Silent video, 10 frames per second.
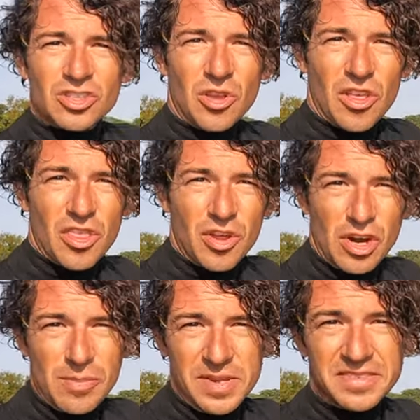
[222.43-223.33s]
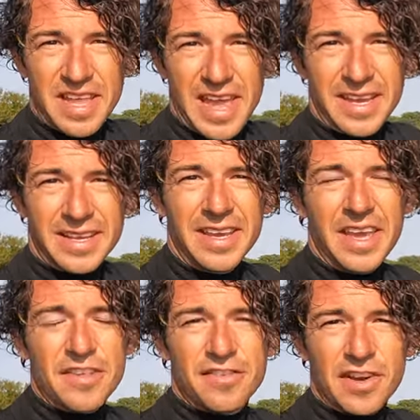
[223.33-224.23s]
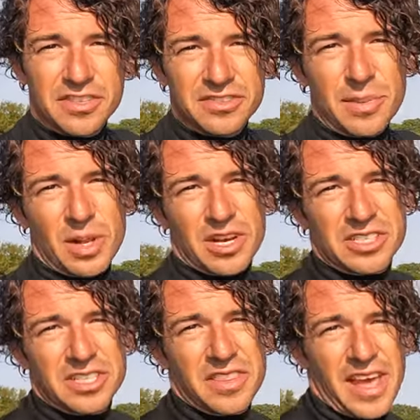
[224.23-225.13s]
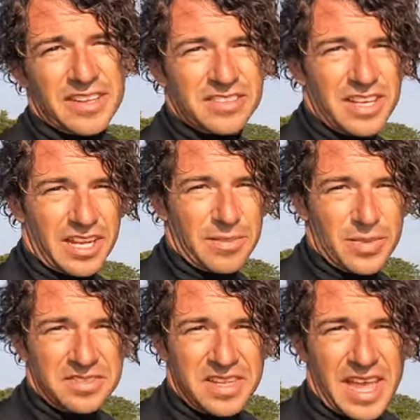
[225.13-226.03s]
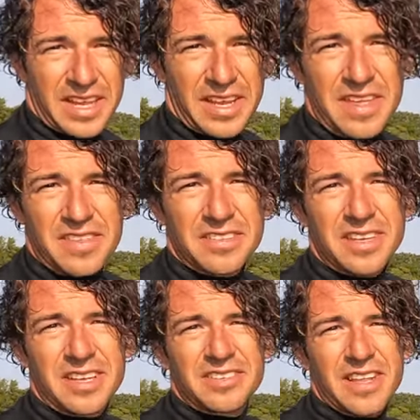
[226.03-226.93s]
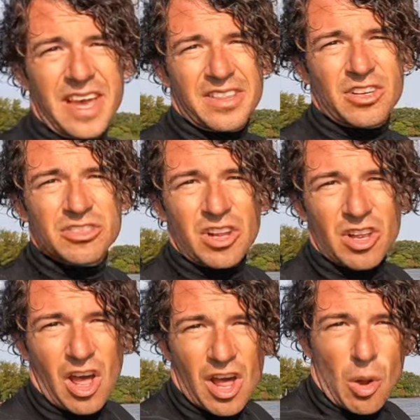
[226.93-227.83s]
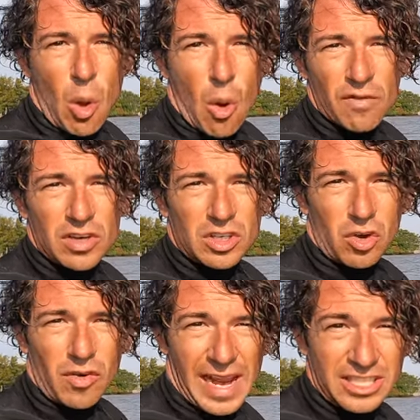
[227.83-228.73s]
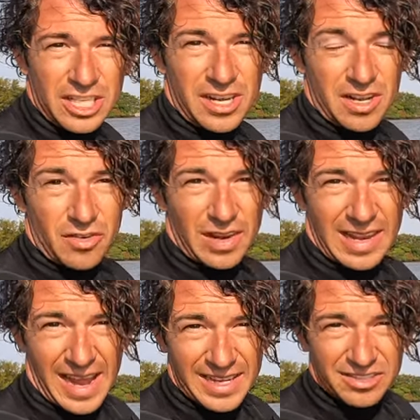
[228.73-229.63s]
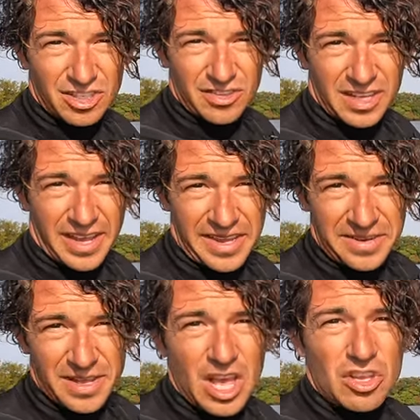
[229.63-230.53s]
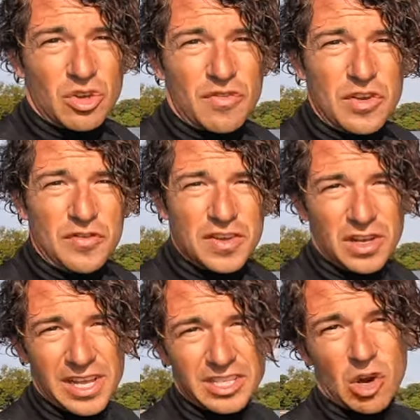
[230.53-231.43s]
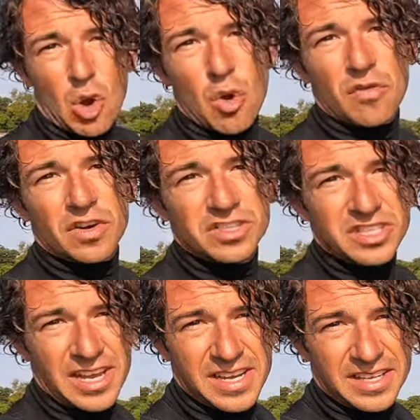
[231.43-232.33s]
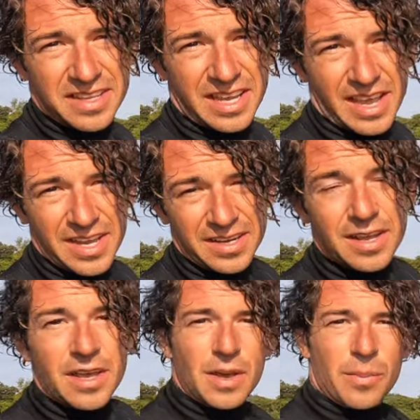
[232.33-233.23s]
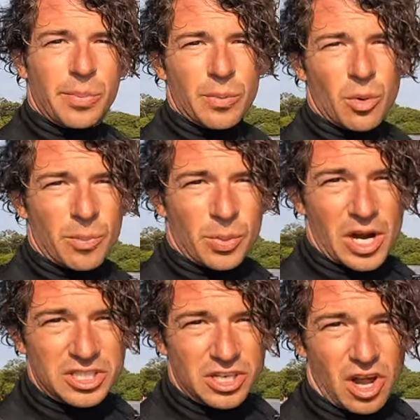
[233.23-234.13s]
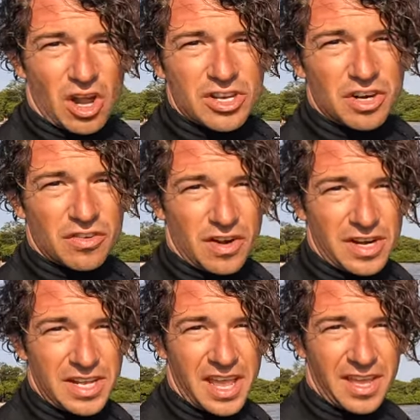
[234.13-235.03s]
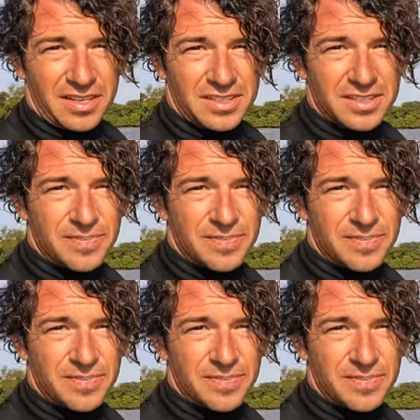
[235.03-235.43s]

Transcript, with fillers: So the third mistake is very similar to that second mistake in the sense that there's a lot of overcorrection and reliance on the kite. So if you feel like you're oversending the kite, put more pressure on your front hand.